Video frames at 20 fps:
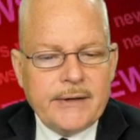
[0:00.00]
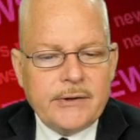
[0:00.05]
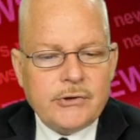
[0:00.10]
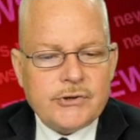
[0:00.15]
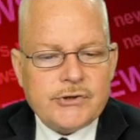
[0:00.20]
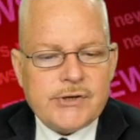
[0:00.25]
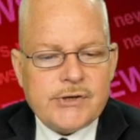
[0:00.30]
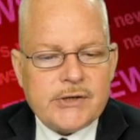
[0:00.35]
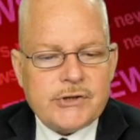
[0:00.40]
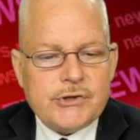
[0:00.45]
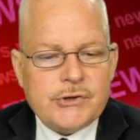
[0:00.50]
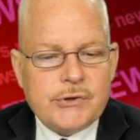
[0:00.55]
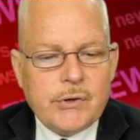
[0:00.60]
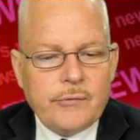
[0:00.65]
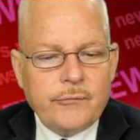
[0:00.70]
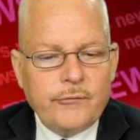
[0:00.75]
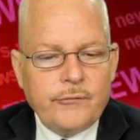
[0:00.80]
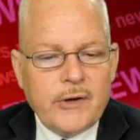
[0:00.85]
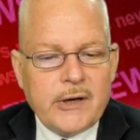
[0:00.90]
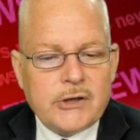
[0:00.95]
intersection
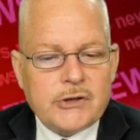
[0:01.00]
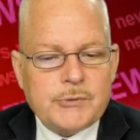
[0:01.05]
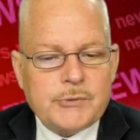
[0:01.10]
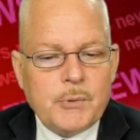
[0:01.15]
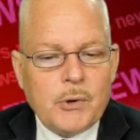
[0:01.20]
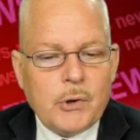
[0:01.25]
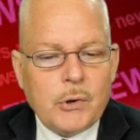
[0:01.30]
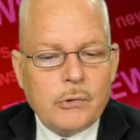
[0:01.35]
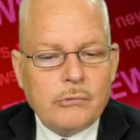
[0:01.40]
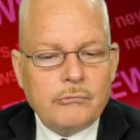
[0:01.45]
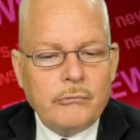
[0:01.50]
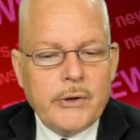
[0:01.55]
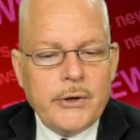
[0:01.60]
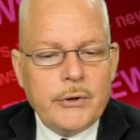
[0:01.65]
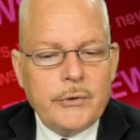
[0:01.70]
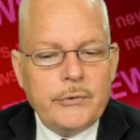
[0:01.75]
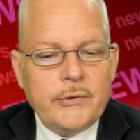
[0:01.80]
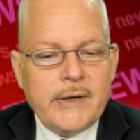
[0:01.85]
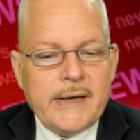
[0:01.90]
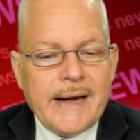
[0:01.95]
of Figsboro
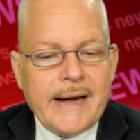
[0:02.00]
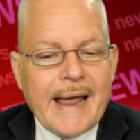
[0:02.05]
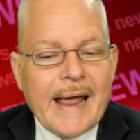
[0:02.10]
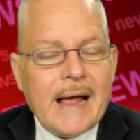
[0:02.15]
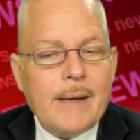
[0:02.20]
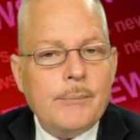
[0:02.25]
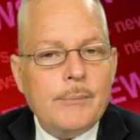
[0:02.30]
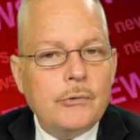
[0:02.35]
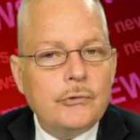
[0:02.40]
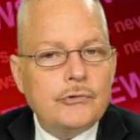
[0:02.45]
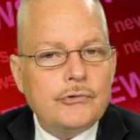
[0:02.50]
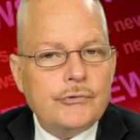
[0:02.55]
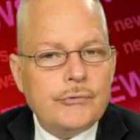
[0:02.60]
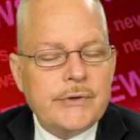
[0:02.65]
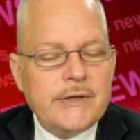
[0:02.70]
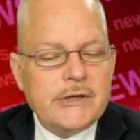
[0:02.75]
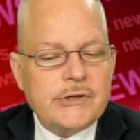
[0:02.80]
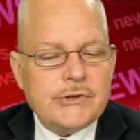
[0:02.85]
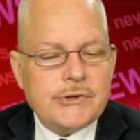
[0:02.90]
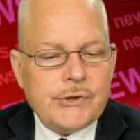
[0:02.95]
Road and Apple
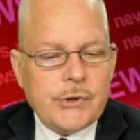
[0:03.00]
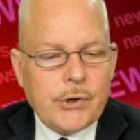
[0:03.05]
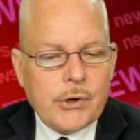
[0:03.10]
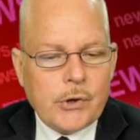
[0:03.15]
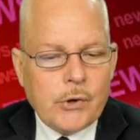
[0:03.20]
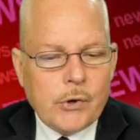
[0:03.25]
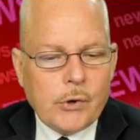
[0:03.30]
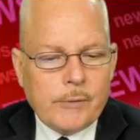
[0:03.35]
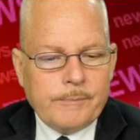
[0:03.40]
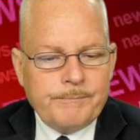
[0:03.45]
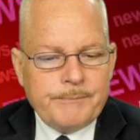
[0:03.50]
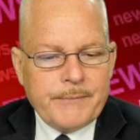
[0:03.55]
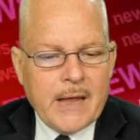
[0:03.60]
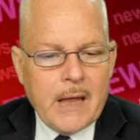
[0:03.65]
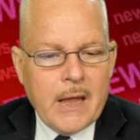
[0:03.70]
Tree Circle.